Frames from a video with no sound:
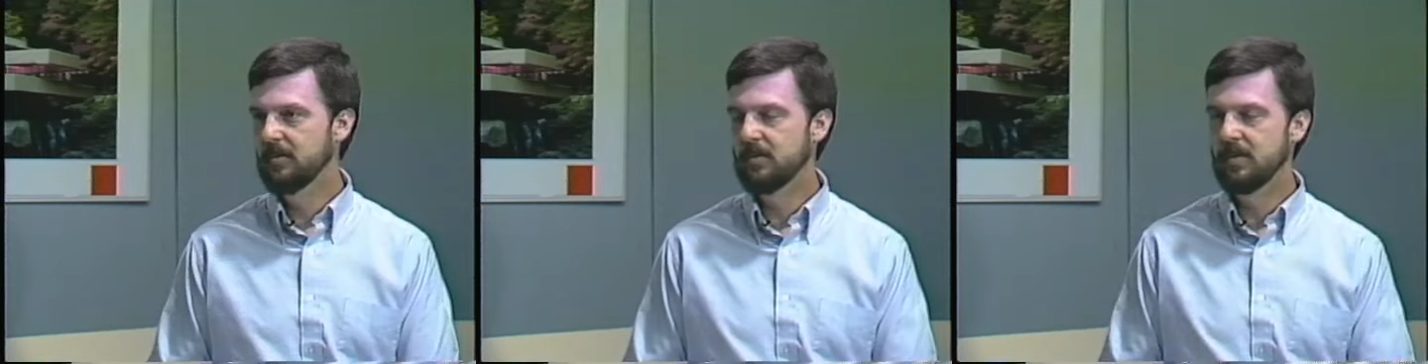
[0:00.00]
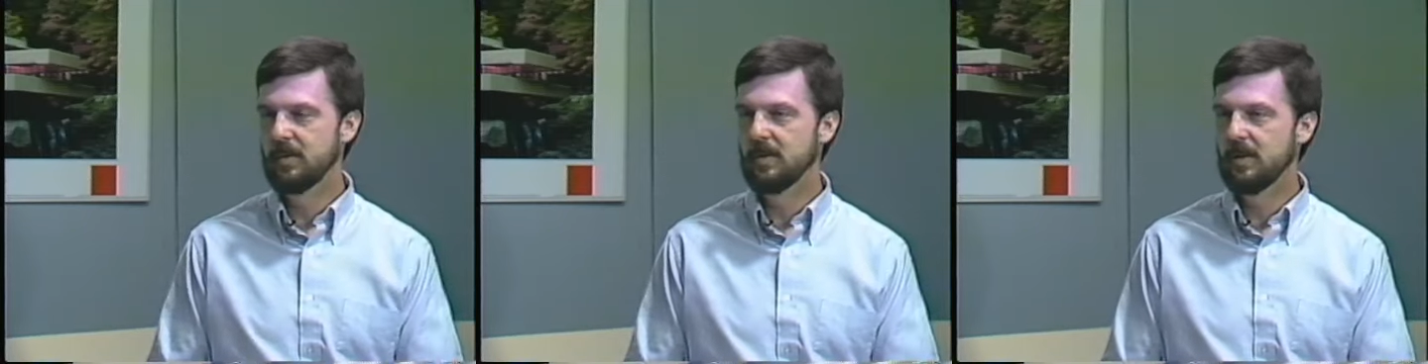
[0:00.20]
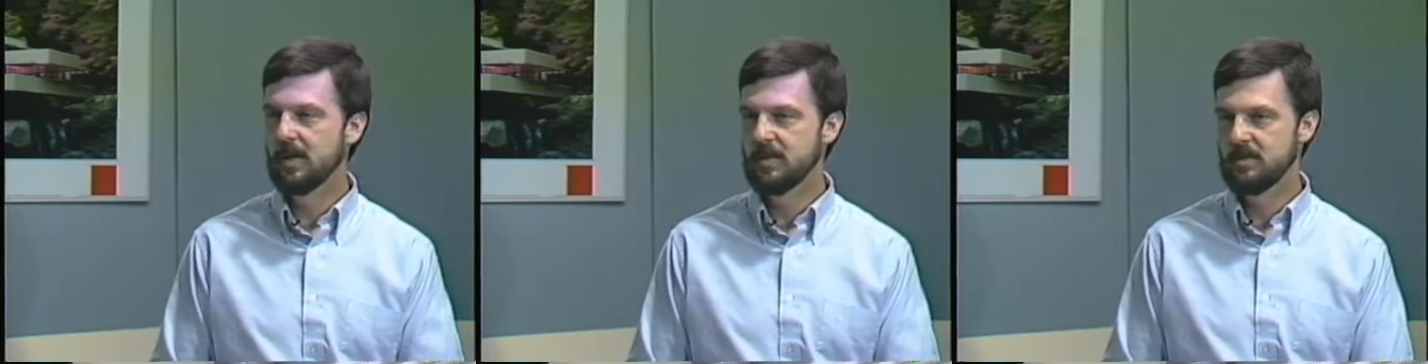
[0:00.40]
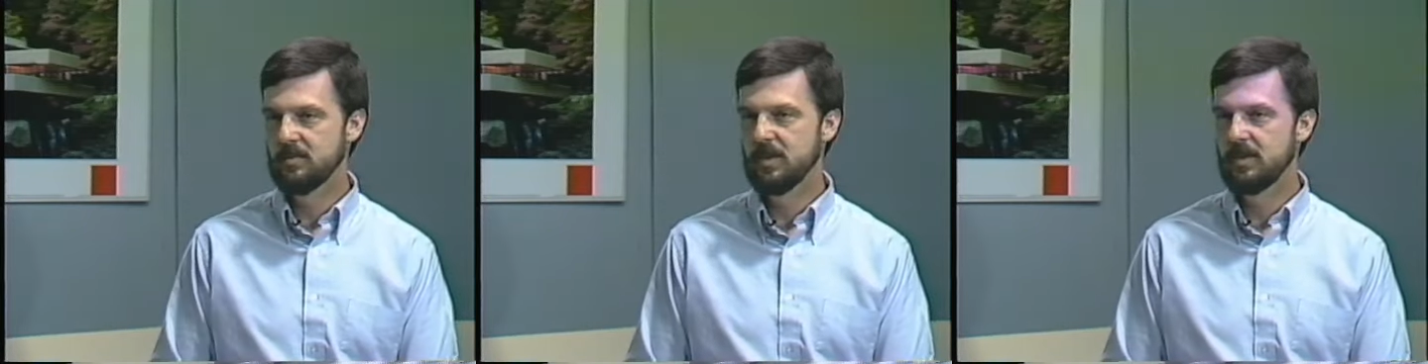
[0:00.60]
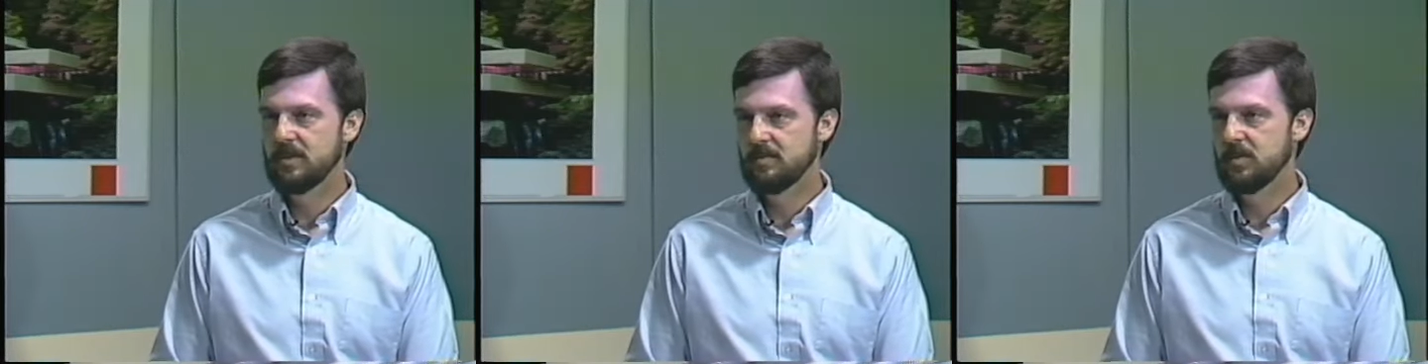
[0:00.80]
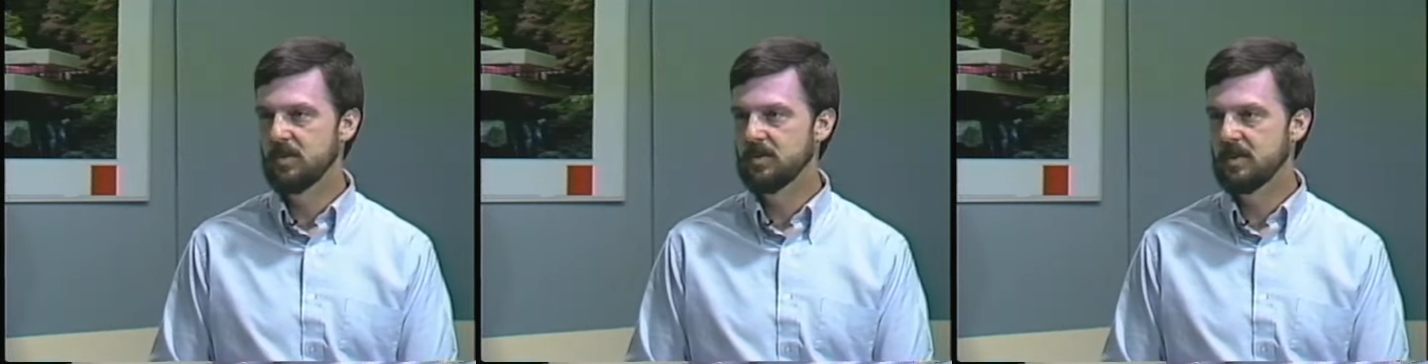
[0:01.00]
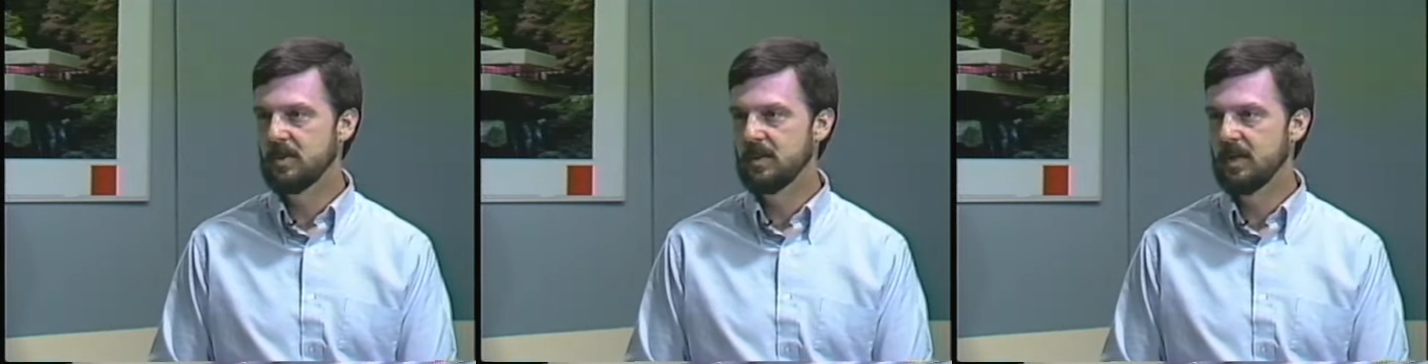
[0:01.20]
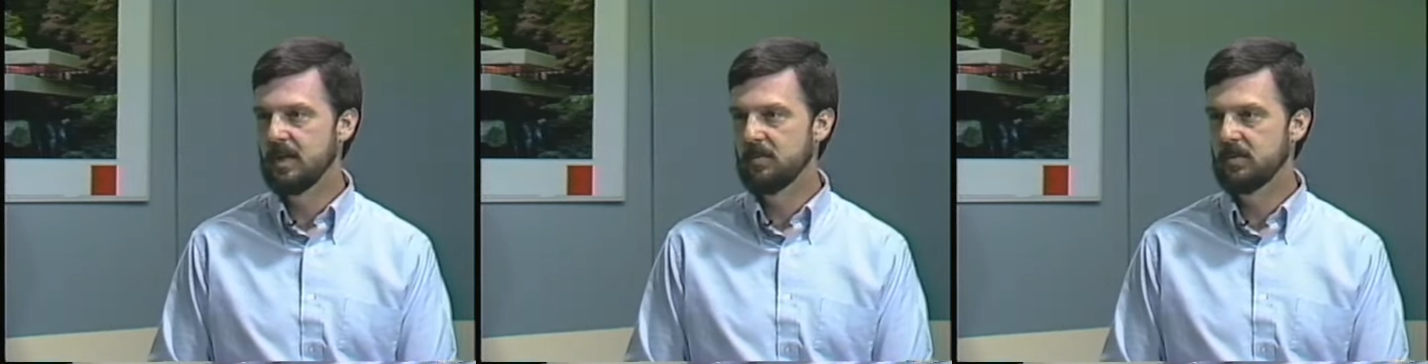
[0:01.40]
for the collection, because most of the
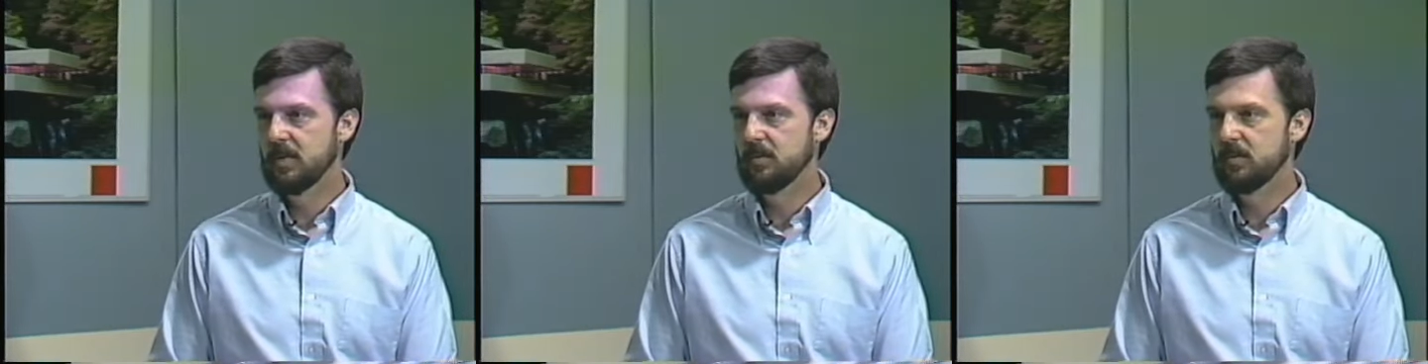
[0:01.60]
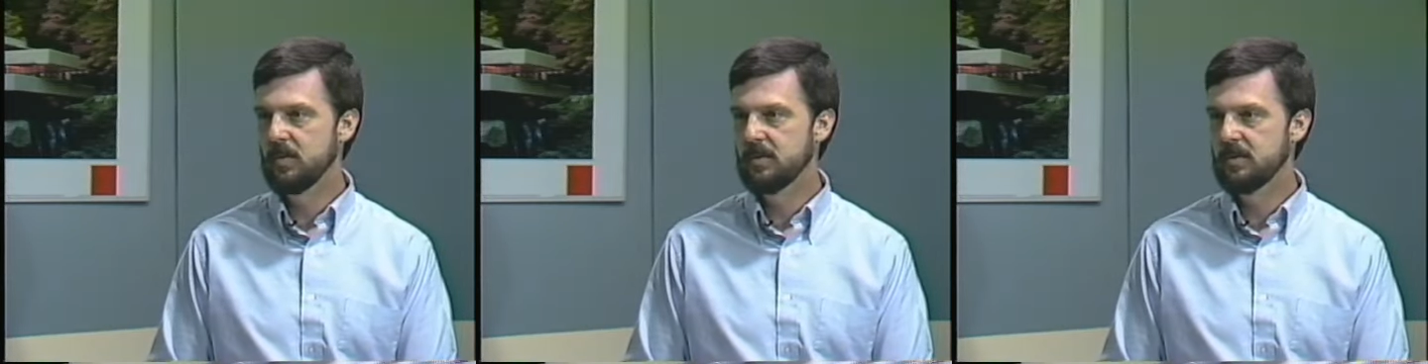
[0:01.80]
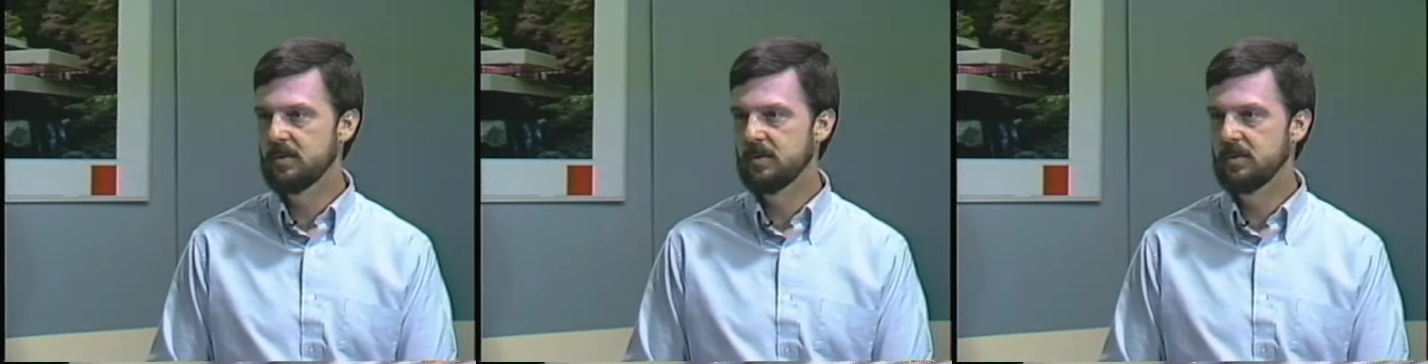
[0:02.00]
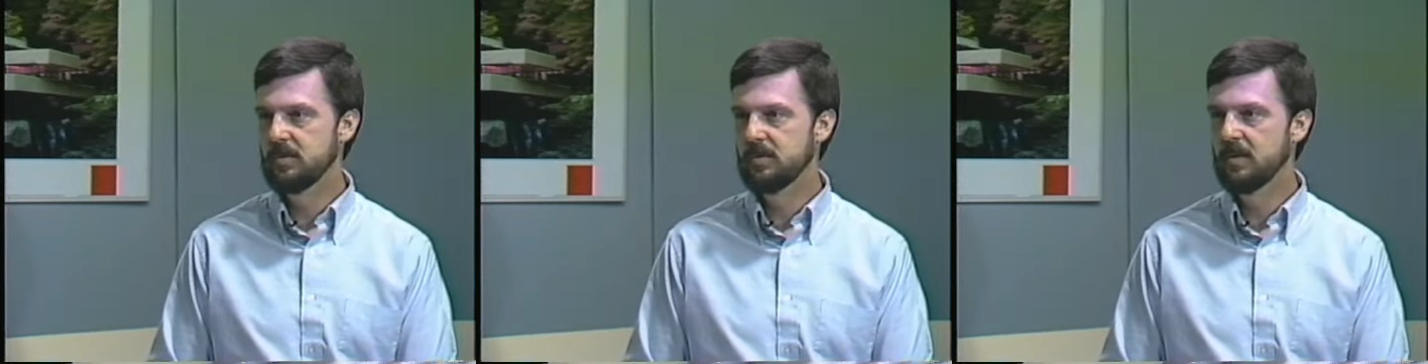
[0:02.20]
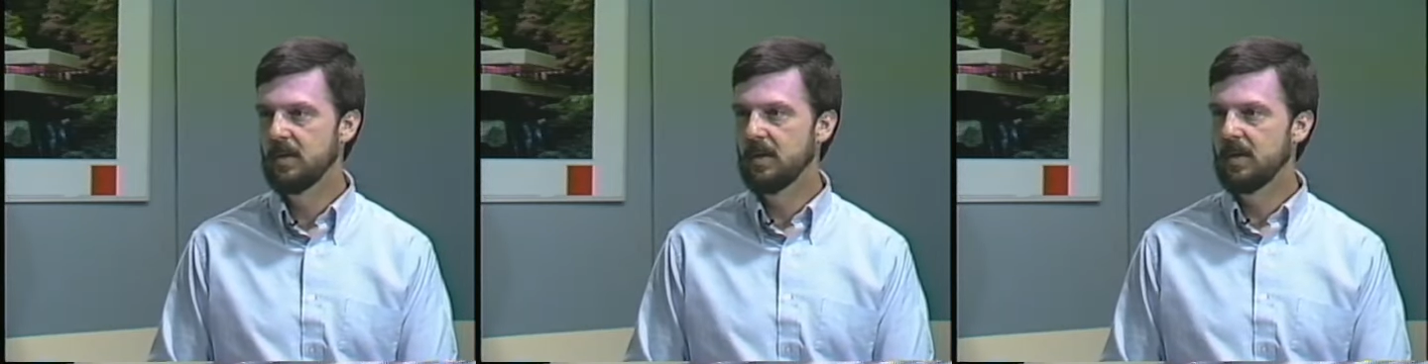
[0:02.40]
time they want to